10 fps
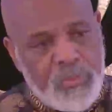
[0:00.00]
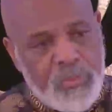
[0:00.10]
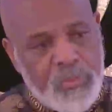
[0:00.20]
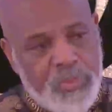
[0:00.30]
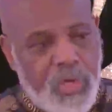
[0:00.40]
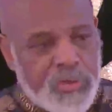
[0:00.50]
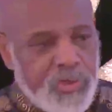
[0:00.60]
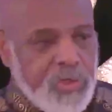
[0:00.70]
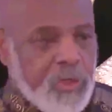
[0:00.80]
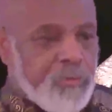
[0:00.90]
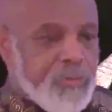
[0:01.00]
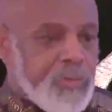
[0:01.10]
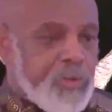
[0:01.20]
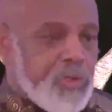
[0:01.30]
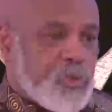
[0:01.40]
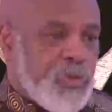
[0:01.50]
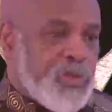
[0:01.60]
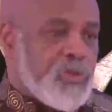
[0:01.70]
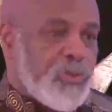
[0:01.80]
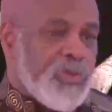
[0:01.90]
Dr. King put it this way
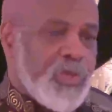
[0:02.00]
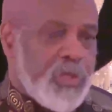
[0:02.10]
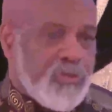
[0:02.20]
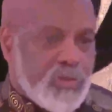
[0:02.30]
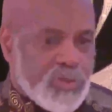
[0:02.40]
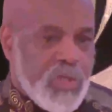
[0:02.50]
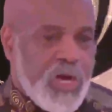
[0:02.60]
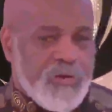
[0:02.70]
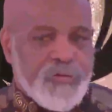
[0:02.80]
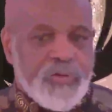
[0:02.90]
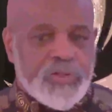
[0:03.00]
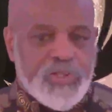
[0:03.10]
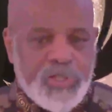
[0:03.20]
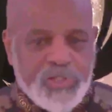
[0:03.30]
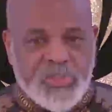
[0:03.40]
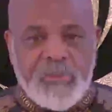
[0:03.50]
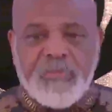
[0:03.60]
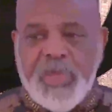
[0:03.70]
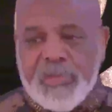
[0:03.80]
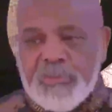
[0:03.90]
toward the end of his life. He said,
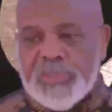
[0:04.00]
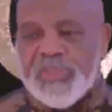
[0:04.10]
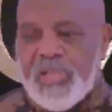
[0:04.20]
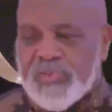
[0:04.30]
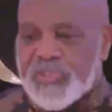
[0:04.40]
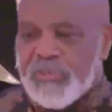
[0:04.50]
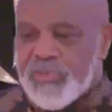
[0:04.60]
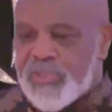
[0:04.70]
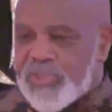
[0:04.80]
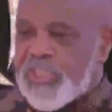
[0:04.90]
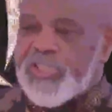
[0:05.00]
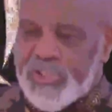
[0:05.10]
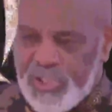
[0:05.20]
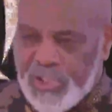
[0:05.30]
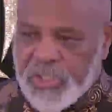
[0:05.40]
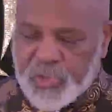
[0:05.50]
somebody must have some sense in this